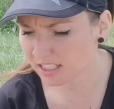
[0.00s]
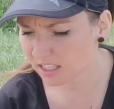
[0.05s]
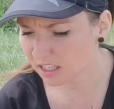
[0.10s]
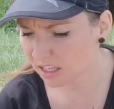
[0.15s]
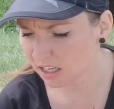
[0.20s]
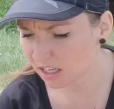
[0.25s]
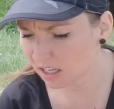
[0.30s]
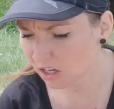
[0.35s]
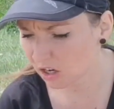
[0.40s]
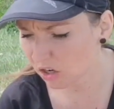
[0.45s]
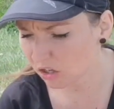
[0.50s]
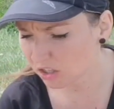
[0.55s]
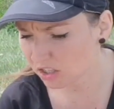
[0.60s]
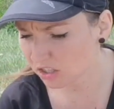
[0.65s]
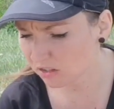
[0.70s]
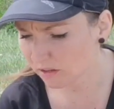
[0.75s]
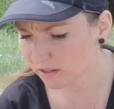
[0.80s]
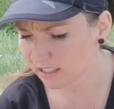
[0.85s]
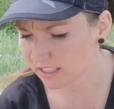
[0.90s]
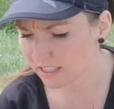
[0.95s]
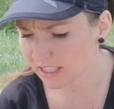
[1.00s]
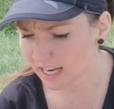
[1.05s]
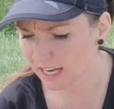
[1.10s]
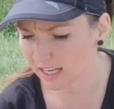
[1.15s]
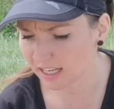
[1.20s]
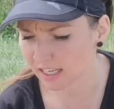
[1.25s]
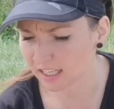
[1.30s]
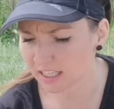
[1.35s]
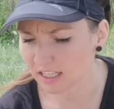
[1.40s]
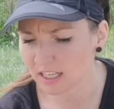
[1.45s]
The hostel I was
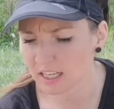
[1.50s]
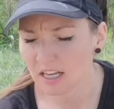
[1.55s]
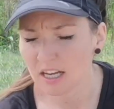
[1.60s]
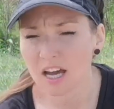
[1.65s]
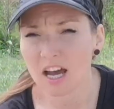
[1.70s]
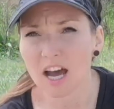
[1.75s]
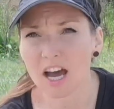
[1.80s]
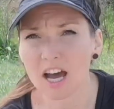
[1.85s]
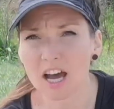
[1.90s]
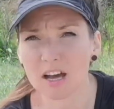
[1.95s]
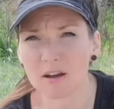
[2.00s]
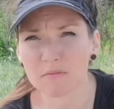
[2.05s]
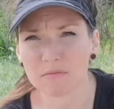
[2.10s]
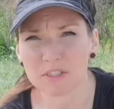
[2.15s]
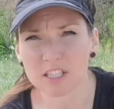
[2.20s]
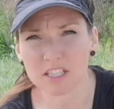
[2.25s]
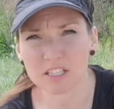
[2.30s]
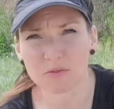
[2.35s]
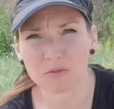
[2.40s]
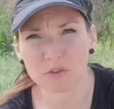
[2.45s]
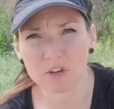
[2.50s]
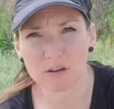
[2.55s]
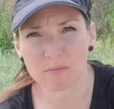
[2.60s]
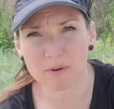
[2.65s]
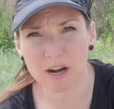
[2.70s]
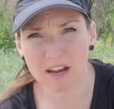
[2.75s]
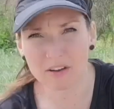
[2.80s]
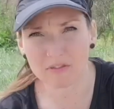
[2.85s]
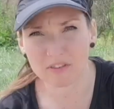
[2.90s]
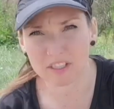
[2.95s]
staying in does a free
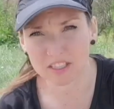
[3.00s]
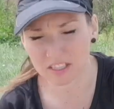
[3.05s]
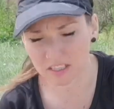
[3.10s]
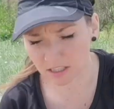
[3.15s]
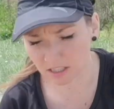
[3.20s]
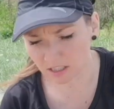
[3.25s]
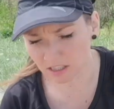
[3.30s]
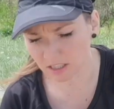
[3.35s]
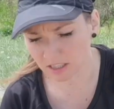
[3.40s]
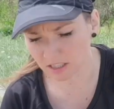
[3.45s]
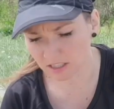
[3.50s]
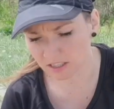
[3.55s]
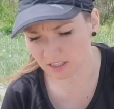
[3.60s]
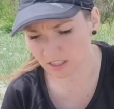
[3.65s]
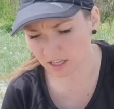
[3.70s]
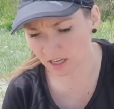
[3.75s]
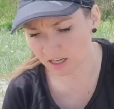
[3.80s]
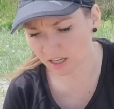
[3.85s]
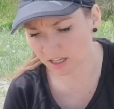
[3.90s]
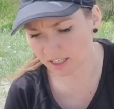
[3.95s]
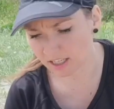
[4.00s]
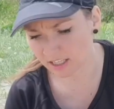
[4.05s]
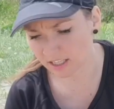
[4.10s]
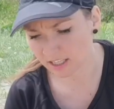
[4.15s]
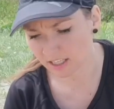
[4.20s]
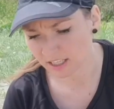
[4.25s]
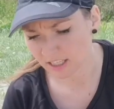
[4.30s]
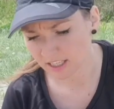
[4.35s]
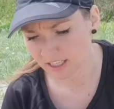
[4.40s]
breakfast, and because I